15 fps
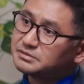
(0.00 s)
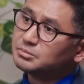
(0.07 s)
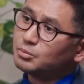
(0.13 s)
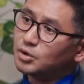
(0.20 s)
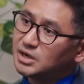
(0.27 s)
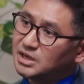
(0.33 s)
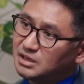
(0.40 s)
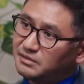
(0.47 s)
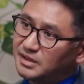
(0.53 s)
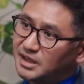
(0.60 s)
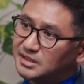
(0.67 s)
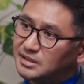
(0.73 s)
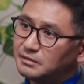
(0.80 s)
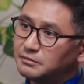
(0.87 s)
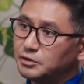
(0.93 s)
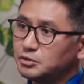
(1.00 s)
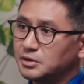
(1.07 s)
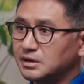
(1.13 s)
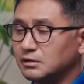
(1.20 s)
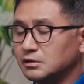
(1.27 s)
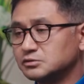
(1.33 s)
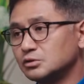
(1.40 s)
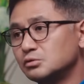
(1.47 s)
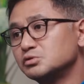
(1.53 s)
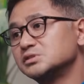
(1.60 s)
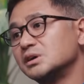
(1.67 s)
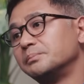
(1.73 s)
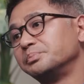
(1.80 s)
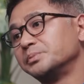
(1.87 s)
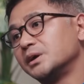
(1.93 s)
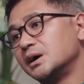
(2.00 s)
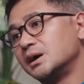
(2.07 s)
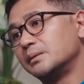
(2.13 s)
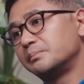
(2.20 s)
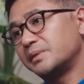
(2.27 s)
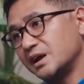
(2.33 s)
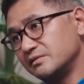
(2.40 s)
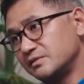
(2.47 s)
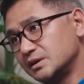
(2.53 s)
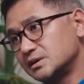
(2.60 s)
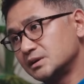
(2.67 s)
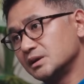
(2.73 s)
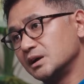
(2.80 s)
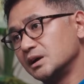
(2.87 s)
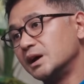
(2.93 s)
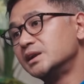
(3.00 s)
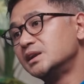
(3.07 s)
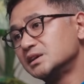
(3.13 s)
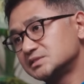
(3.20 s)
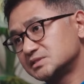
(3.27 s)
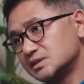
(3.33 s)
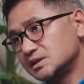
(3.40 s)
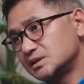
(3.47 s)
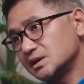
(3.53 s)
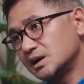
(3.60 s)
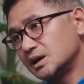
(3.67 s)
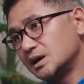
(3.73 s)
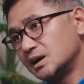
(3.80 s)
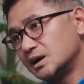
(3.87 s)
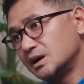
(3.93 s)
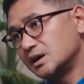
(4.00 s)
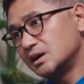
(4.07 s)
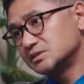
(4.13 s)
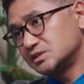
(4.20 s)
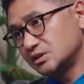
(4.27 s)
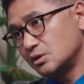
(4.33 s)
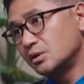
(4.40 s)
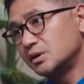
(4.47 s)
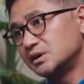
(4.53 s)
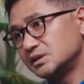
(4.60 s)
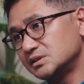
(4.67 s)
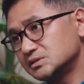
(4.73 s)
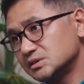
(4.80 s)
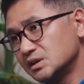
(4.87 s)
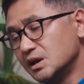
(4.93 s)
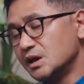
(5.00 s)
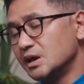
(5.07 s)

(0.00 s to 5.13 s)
gives more leeway, and therefore you can also do some private unlisted securities